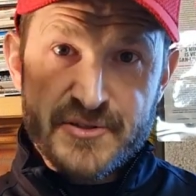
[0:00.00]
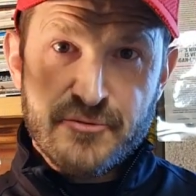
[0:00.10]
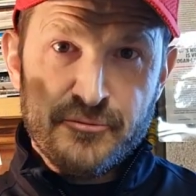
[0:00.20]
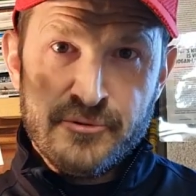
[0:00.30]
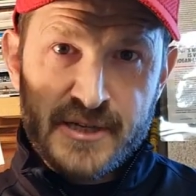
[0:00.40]
to
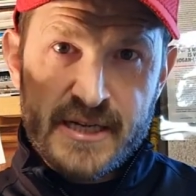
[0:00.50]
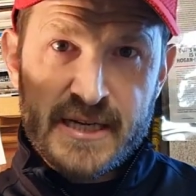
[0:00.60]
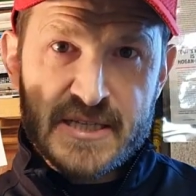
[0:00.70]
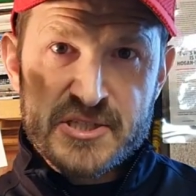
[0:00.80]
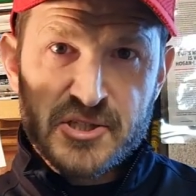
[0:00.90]
really
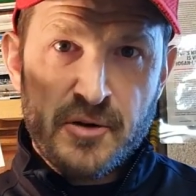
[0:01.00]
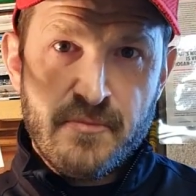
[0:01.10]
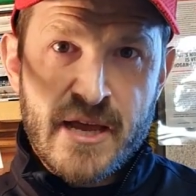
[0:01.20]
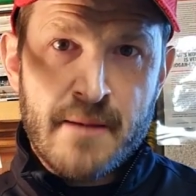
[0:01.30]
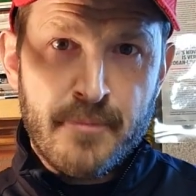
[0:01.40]
stop
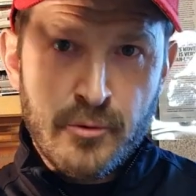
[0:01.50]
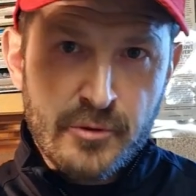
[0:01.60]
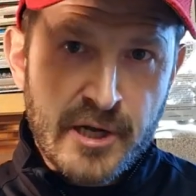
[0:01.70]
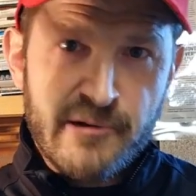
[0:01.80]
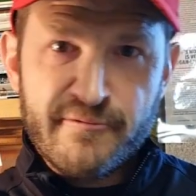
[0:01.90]
that ball
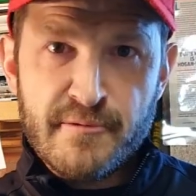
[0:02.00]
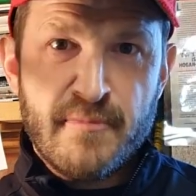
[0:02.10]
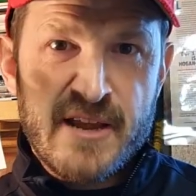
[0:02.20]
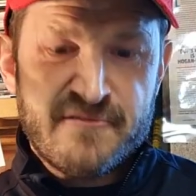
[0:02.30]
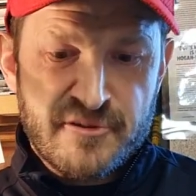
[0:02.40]
going from
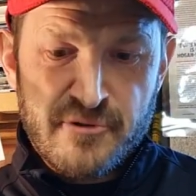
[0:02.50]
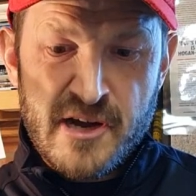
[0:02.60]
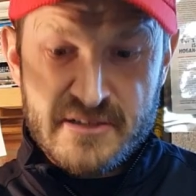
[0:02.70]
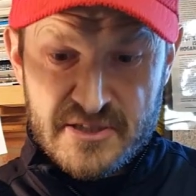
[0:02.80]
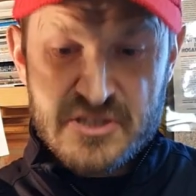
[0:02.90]
left to right,
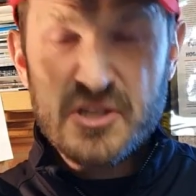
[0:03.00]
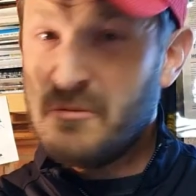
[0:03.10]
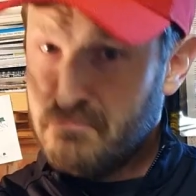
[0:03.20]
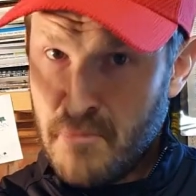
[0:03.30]
and to stop